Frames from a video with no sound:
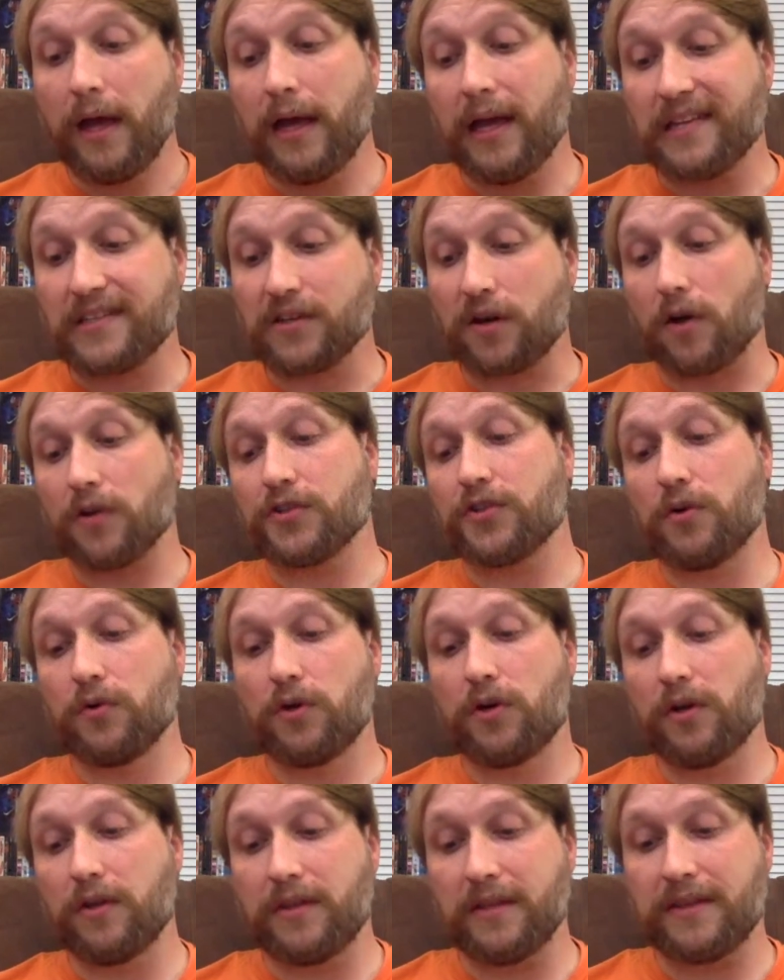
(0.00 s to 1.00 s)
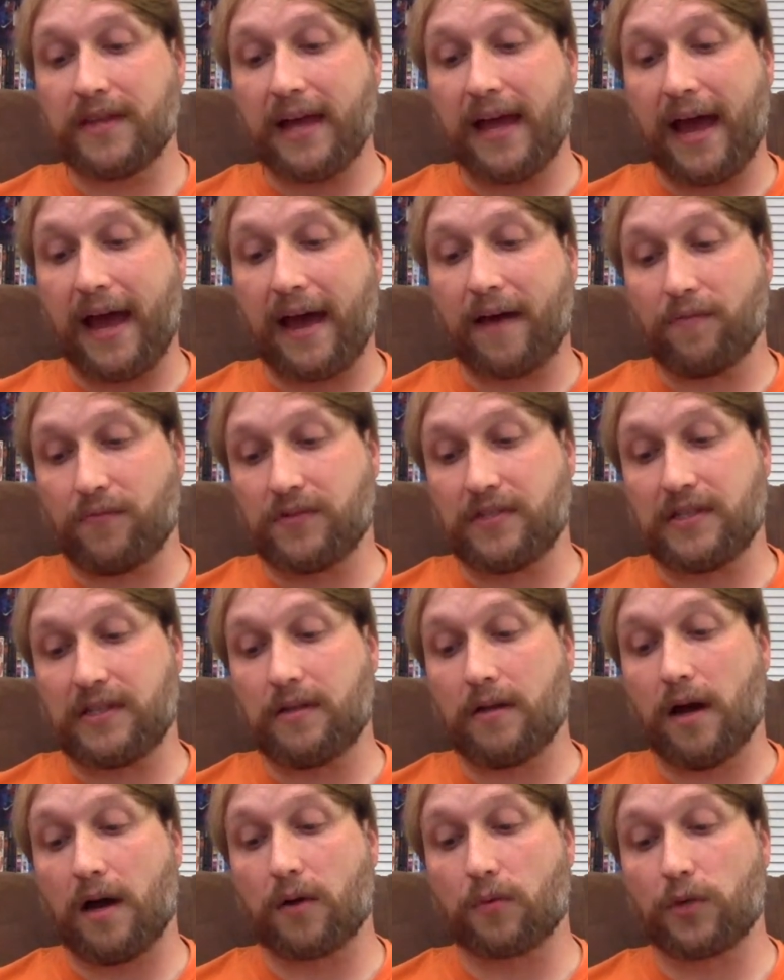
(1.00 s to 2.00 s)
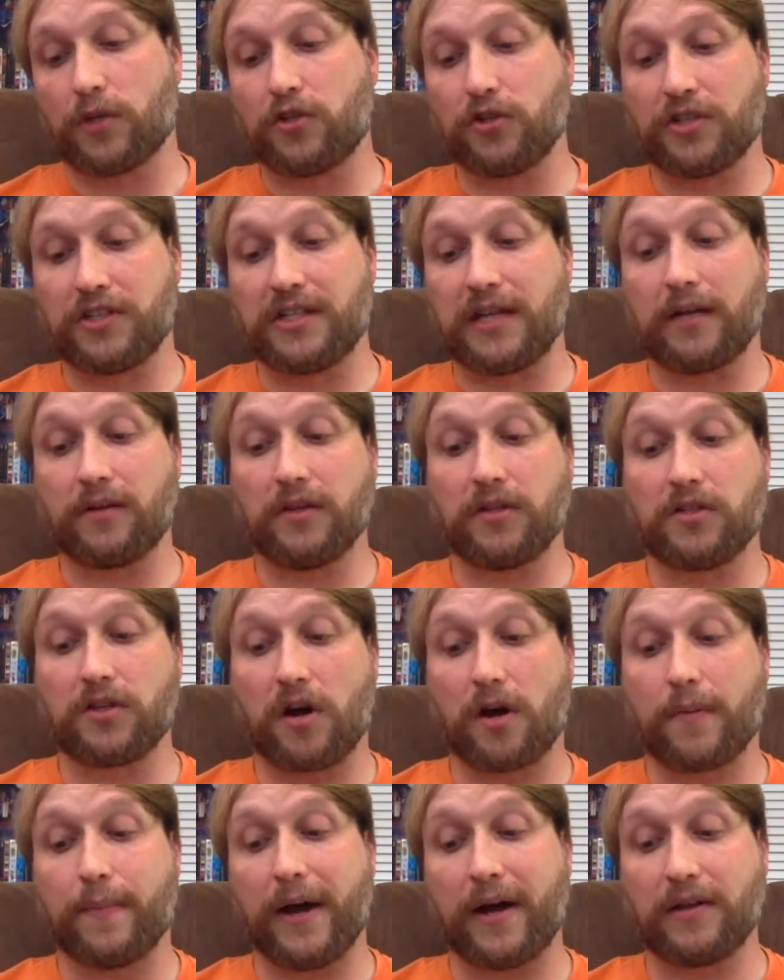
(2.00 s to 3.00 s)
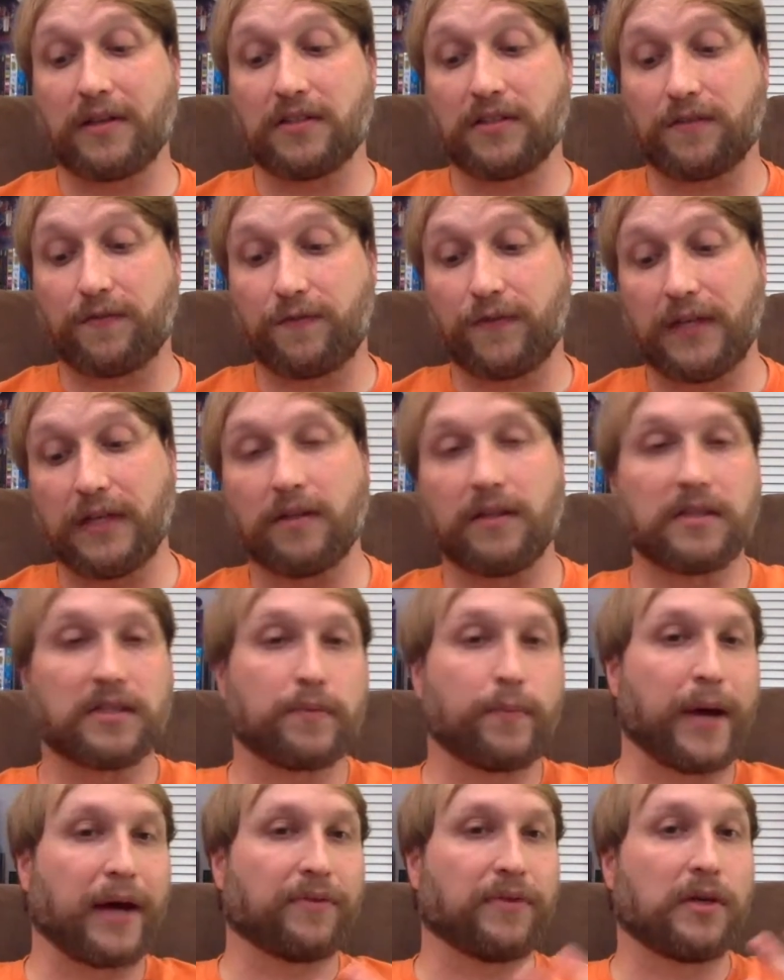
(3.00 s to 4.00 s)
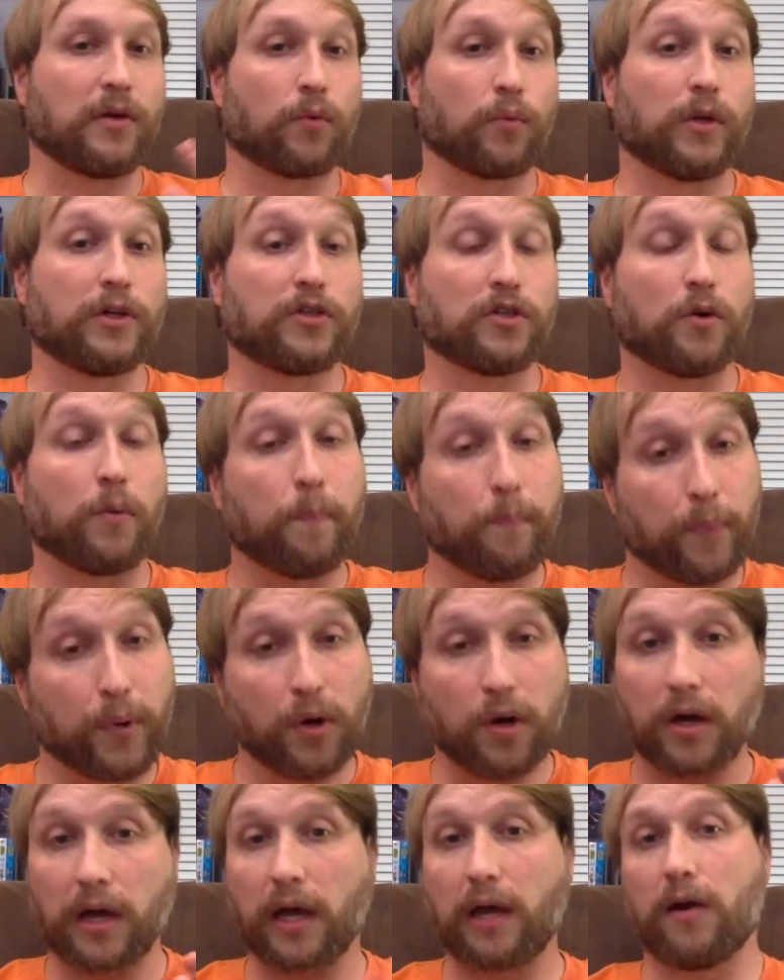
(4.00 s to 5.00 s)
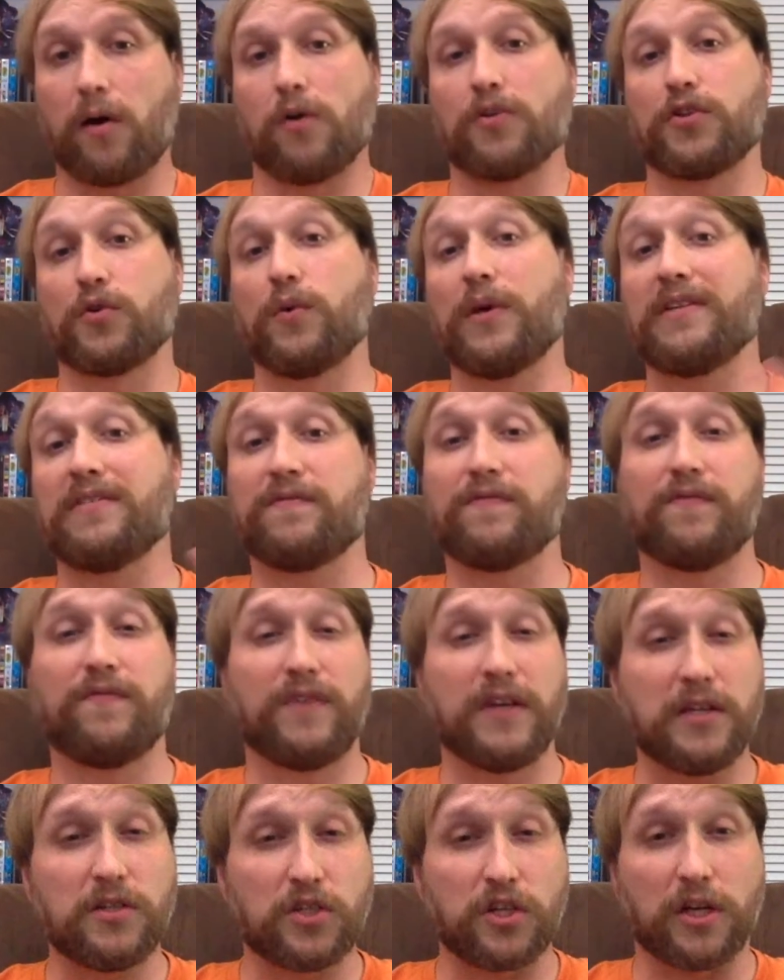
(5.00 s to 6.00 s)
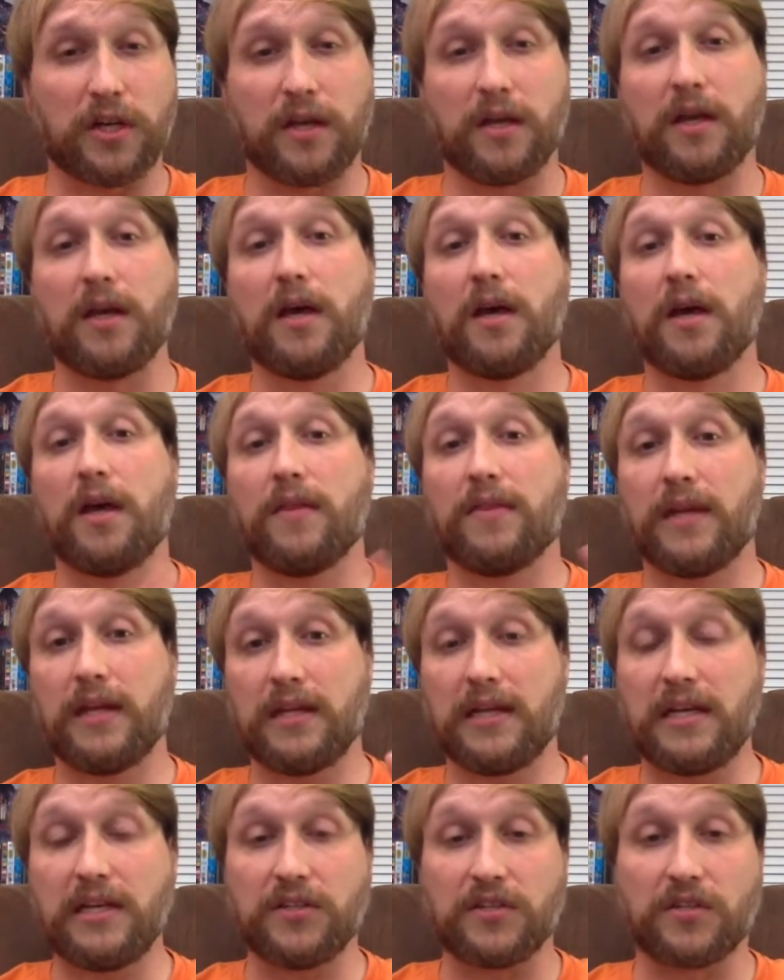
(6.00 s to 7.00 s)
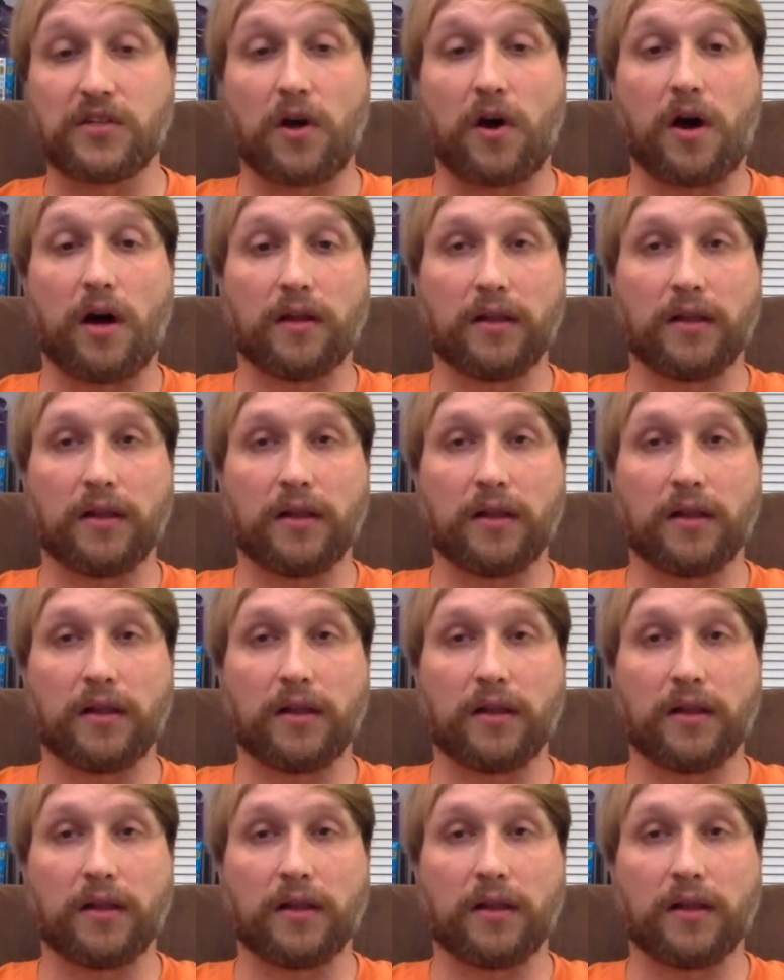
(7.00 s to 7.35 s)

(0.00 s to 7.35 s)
It's also good that they have uh, Richard Stanley talk about his feelings about the original book and also his vision that he saw.